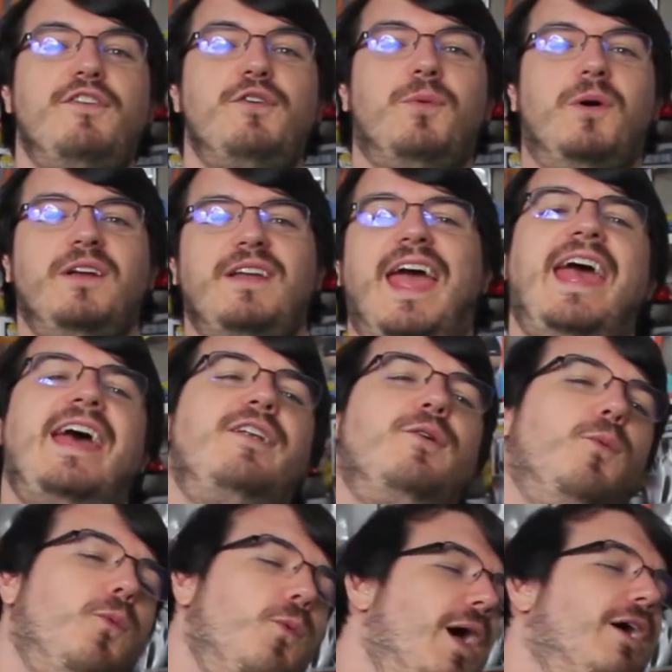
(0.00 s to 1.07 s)
everyone, and
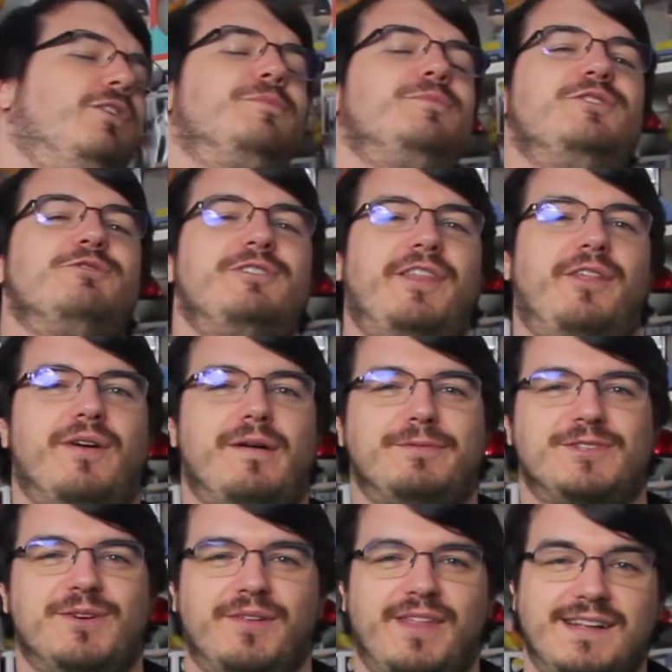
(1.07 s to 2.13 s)
welcome to another
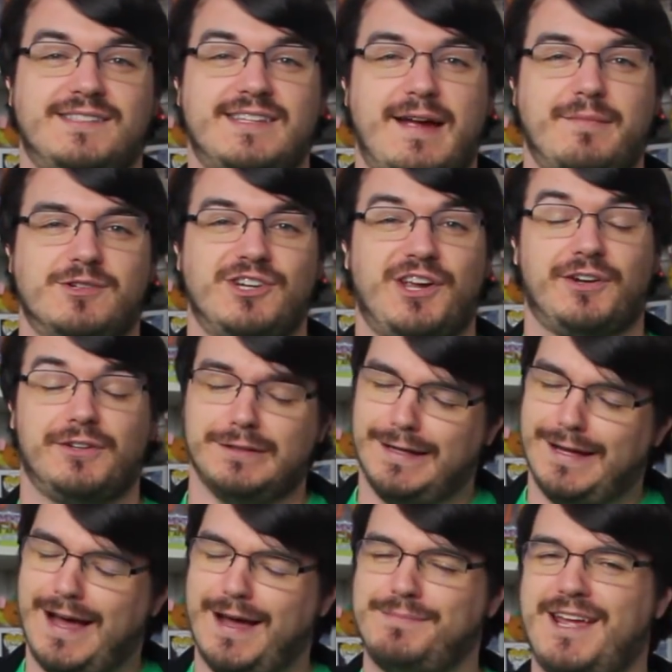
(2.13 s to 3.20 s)
episode of that Cybert Channel.
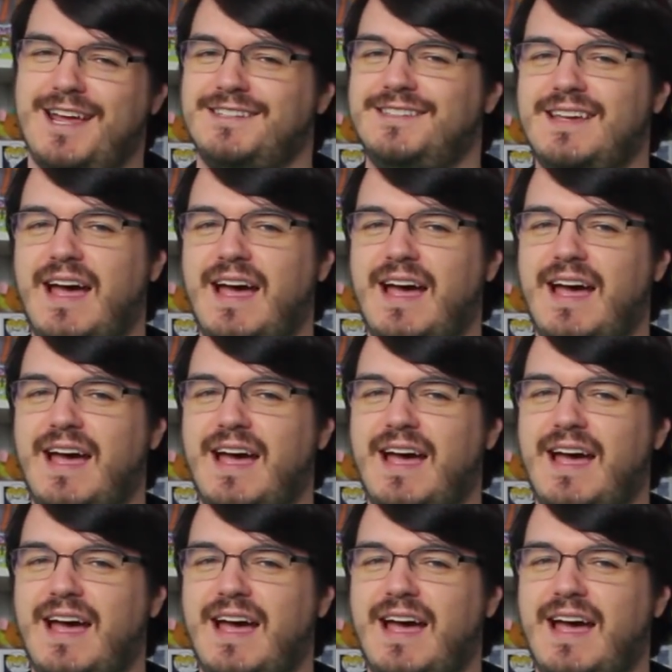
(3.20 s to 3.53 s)
I'm Dan